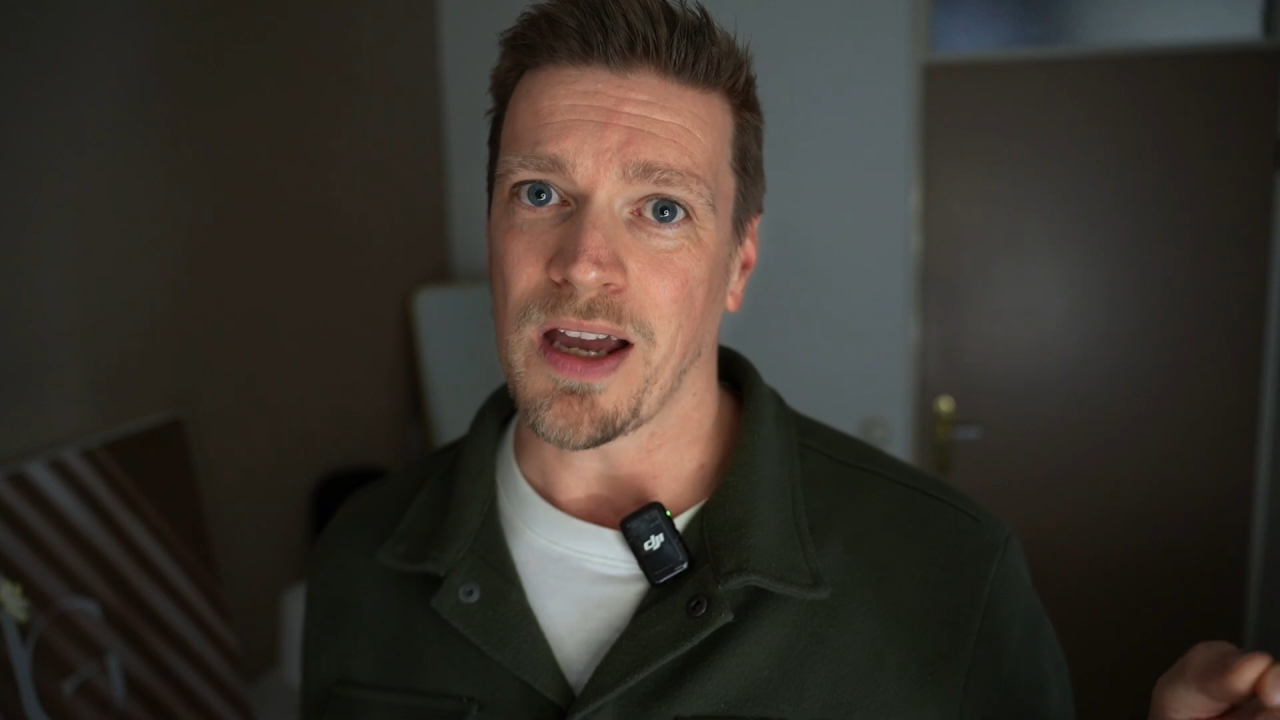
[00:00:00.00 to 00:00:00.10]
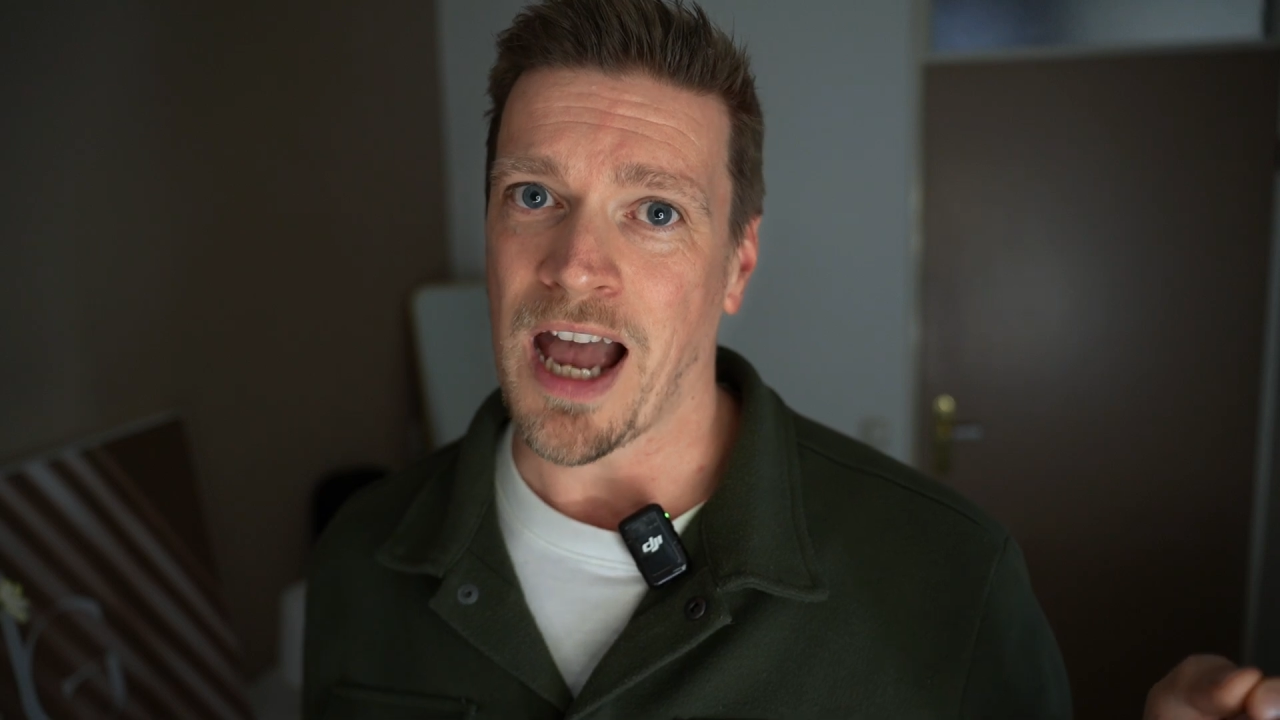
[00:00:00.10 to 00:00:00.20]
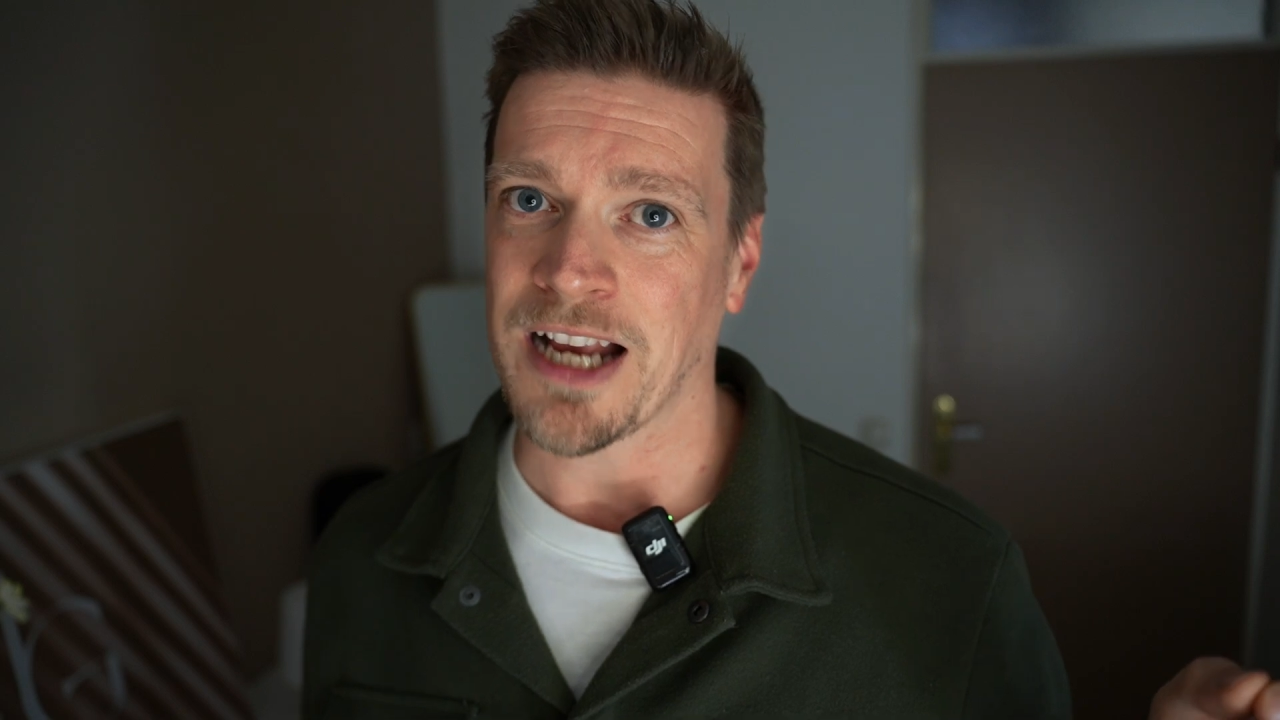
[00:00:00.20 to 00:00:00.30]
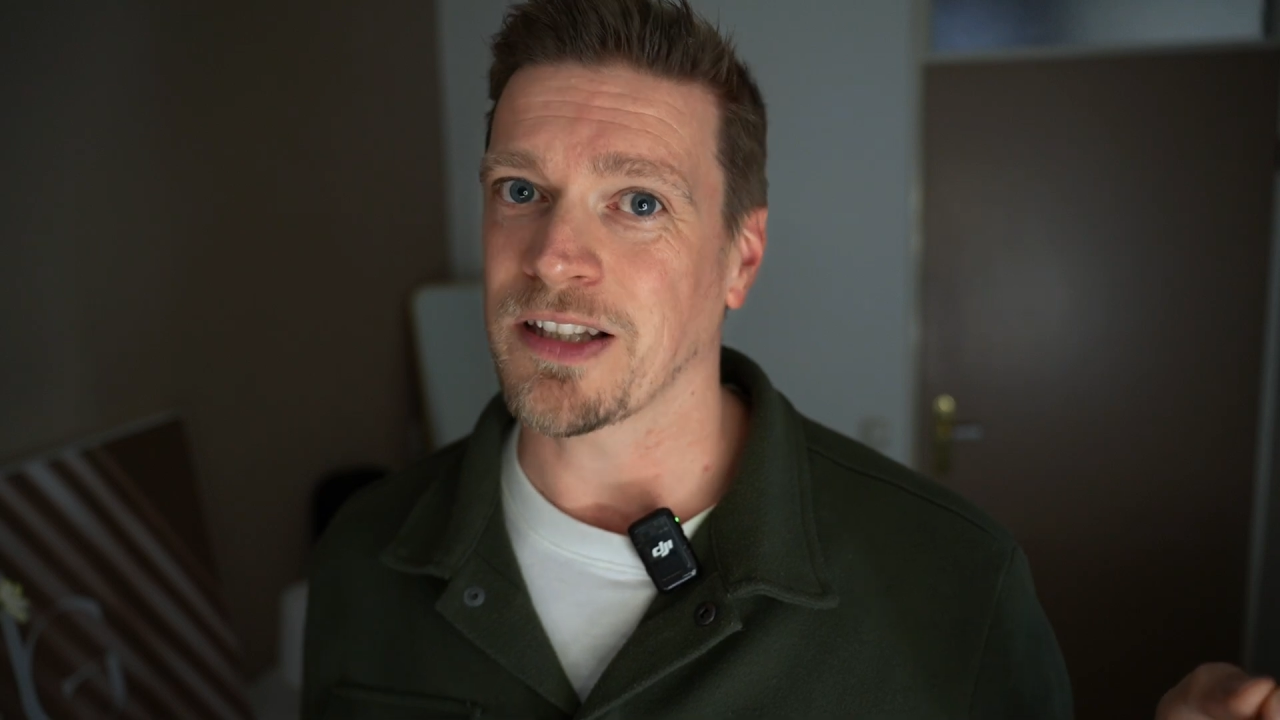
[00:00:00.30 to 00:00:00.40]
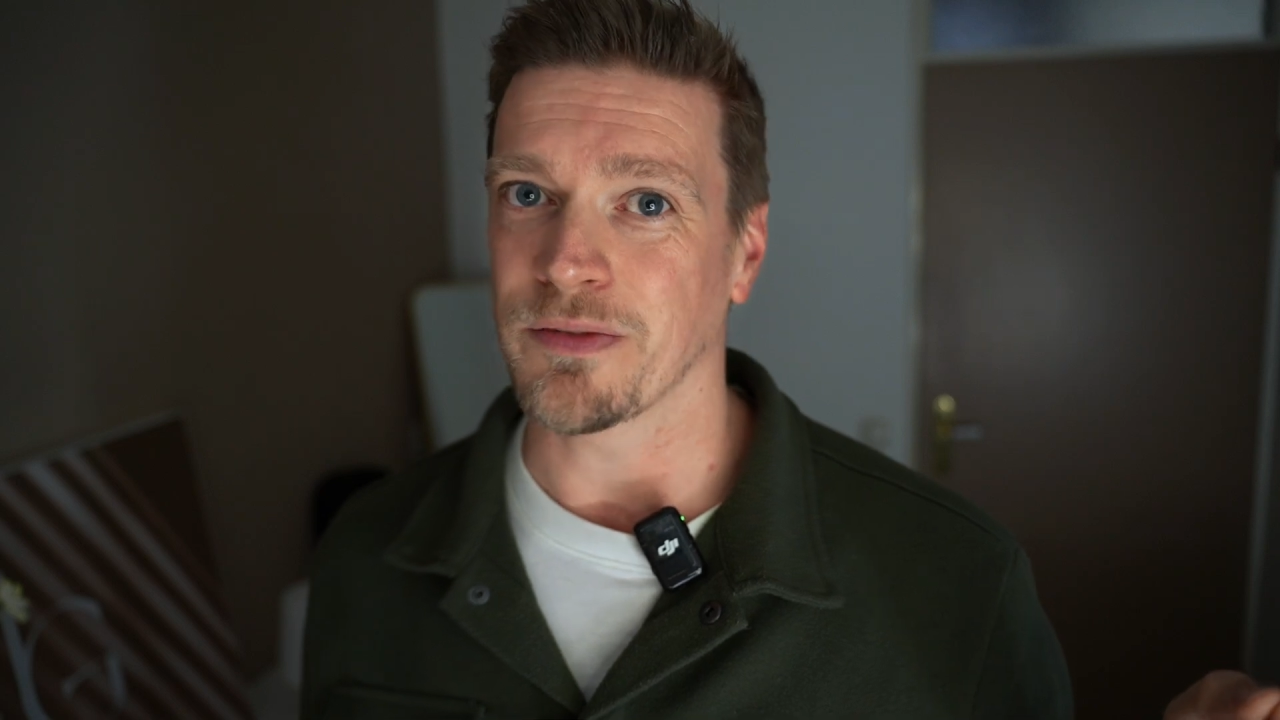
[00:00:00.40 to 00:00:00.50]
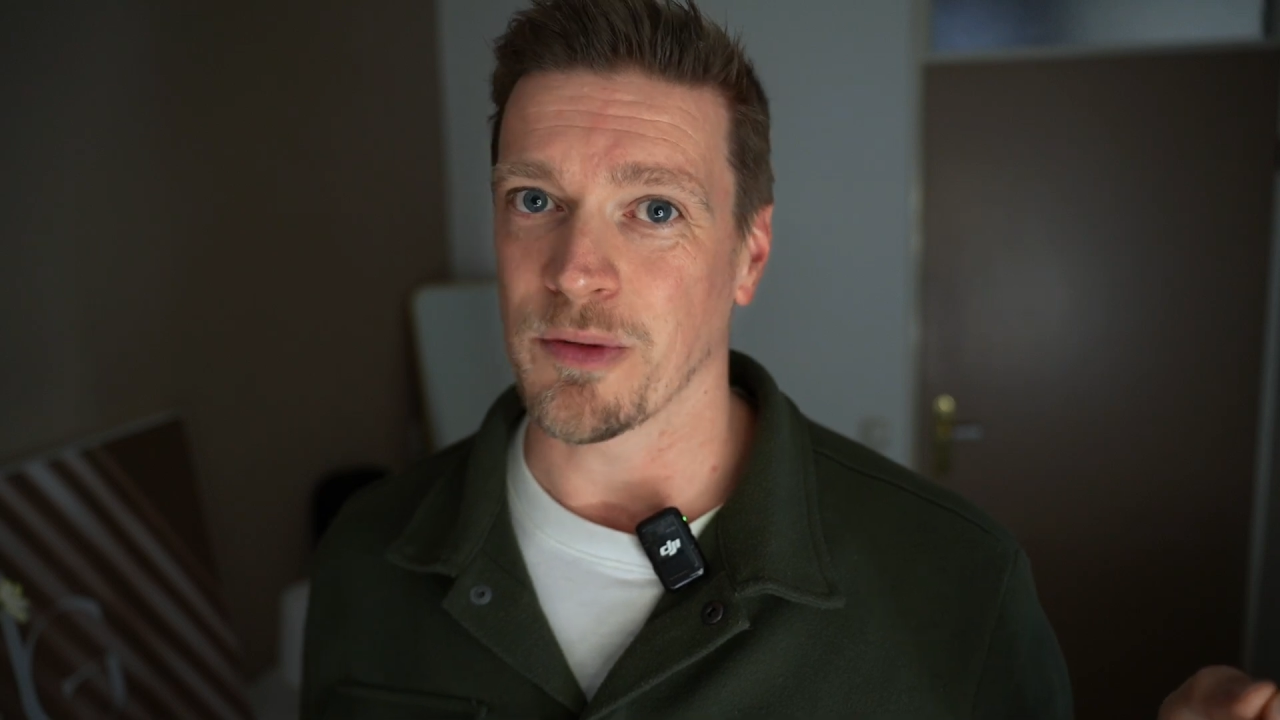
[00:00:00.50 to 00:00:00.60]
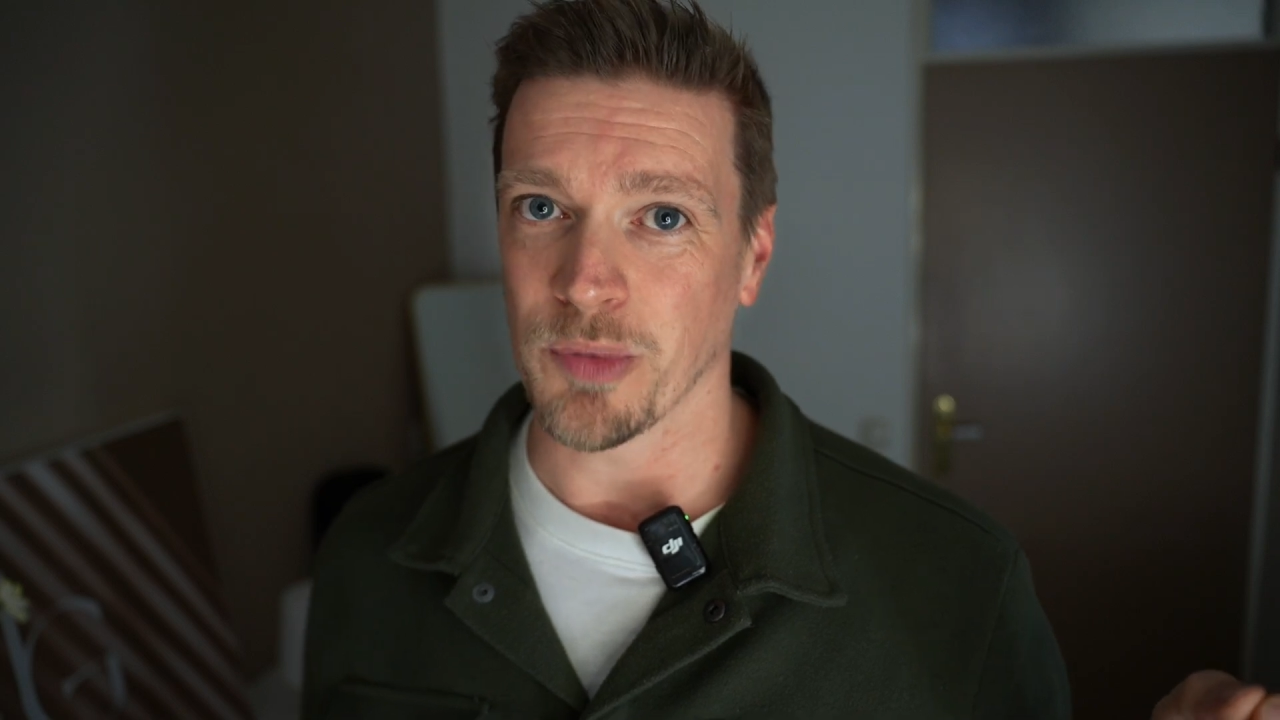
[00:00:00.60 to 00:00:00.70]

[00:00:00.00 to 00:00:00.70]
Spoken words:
accent from